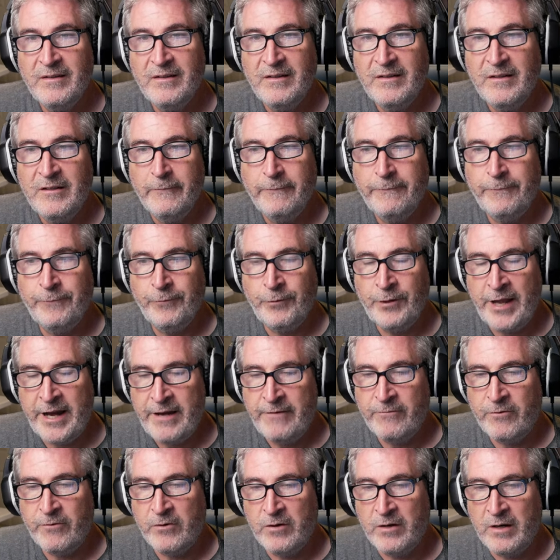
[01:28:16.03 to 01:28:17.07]

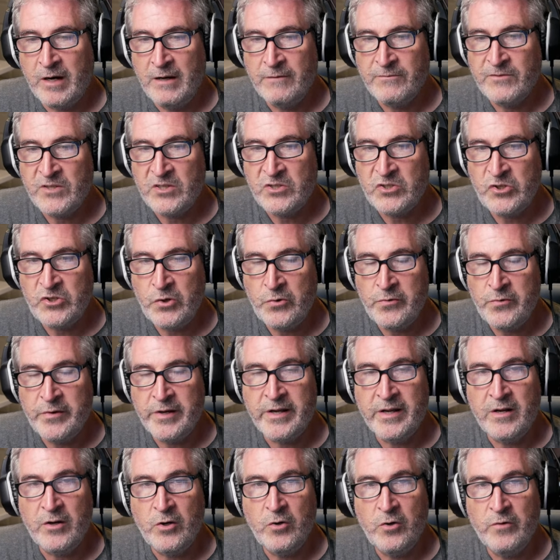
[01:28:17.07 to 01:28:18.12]
flavor of
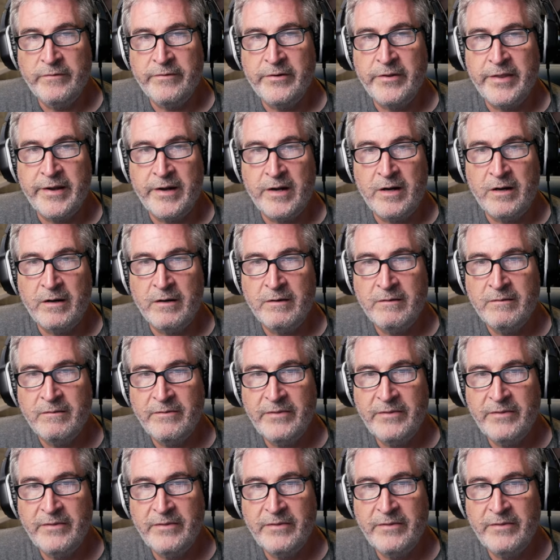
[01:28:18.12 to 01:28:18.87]
soda over there